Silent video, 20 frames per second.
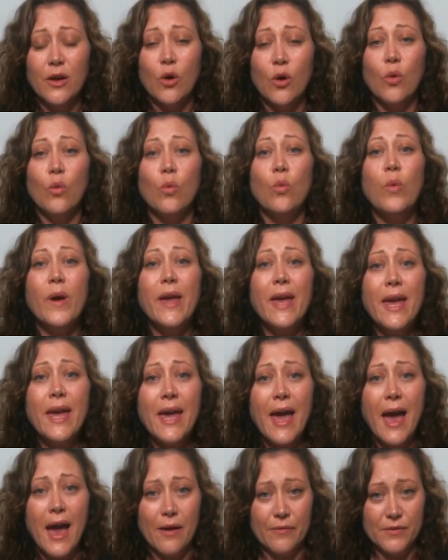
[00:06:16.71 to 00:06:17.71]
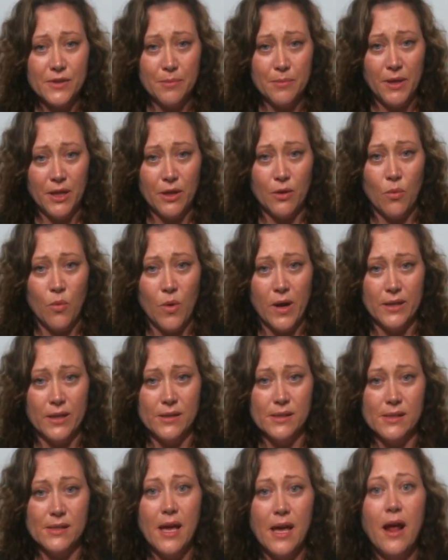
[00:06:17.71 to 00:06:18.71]
We have to be the
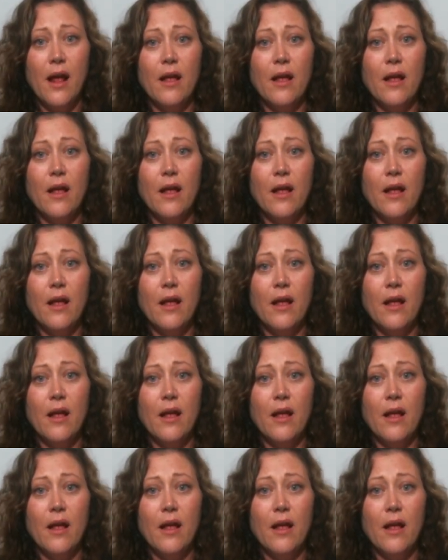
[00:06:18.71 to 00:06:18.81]
ones